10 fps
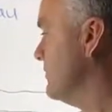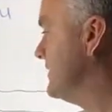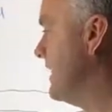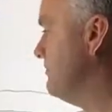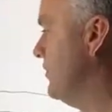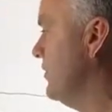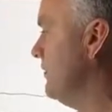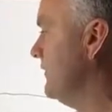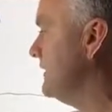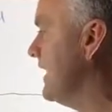with that
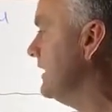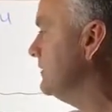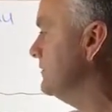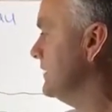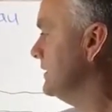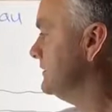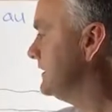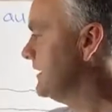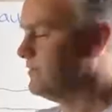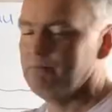perfect angle to
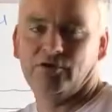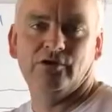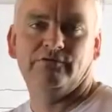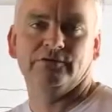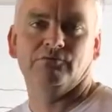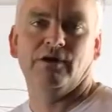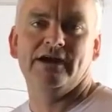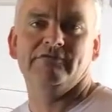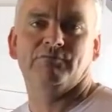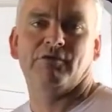get the perfect
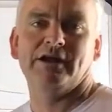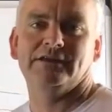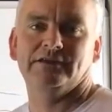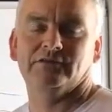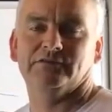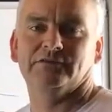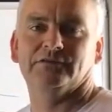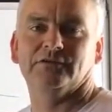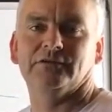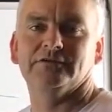wave breaking off the
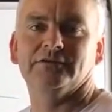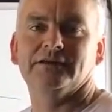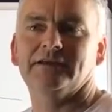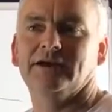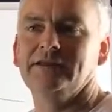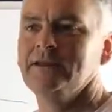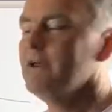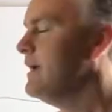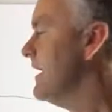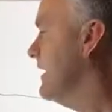side of it, okay?
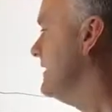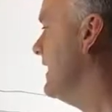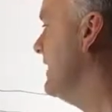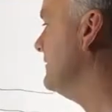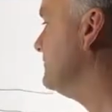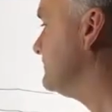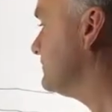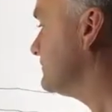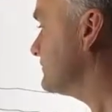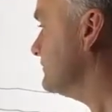Now,
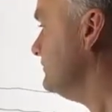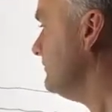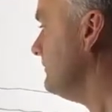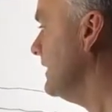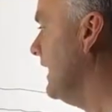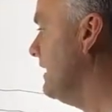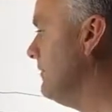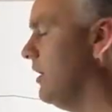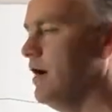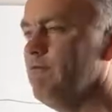
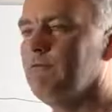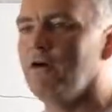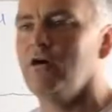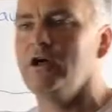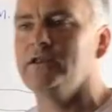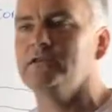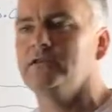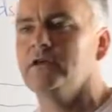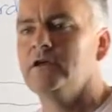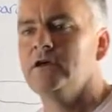I find
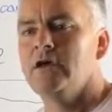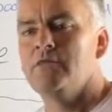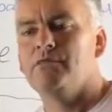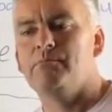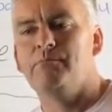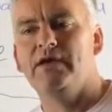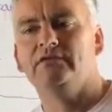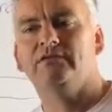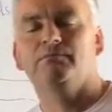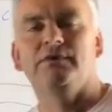the
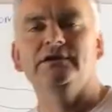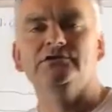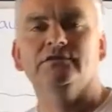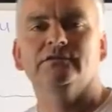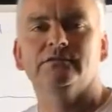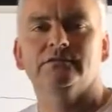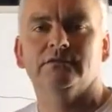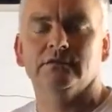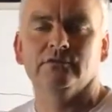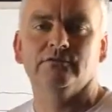best beaches
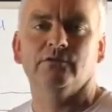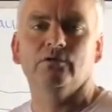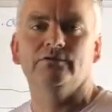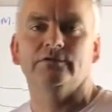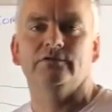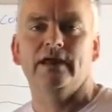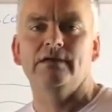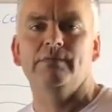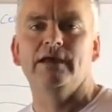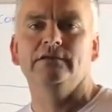to look for
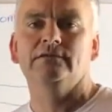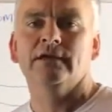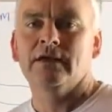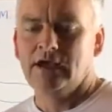sandbanks,